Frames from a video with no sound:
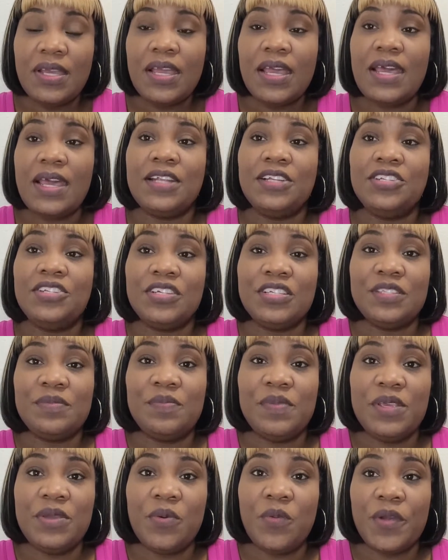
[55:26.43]
And
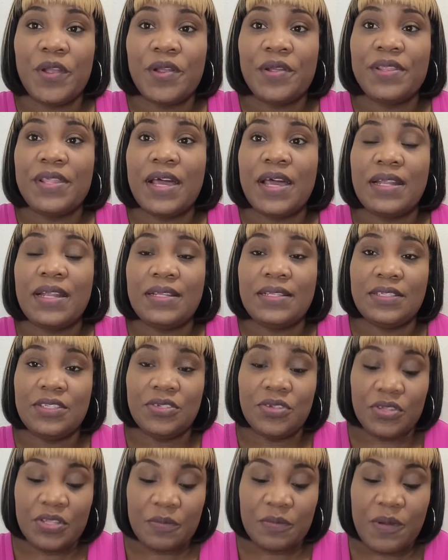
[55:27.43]
just be aware that,
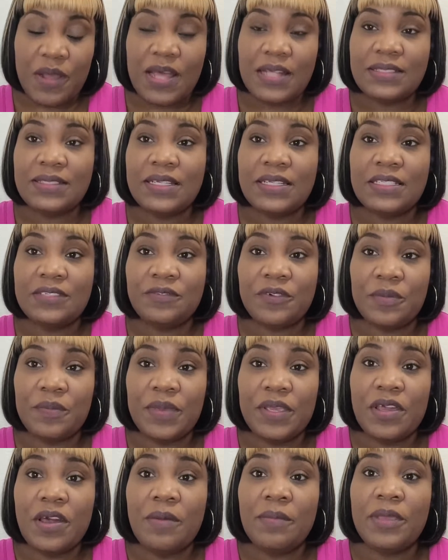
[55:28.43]
you know, the process for
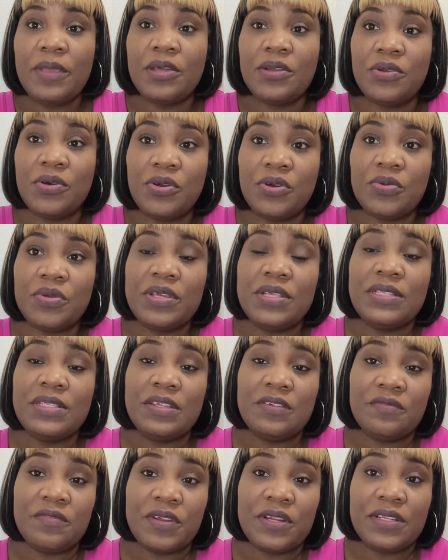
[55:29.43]
becoming a notary is
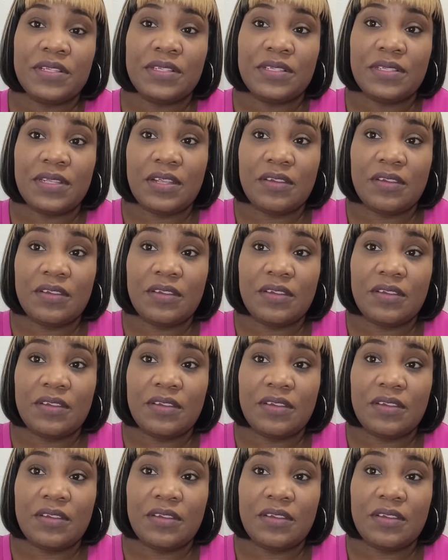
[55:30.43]
different.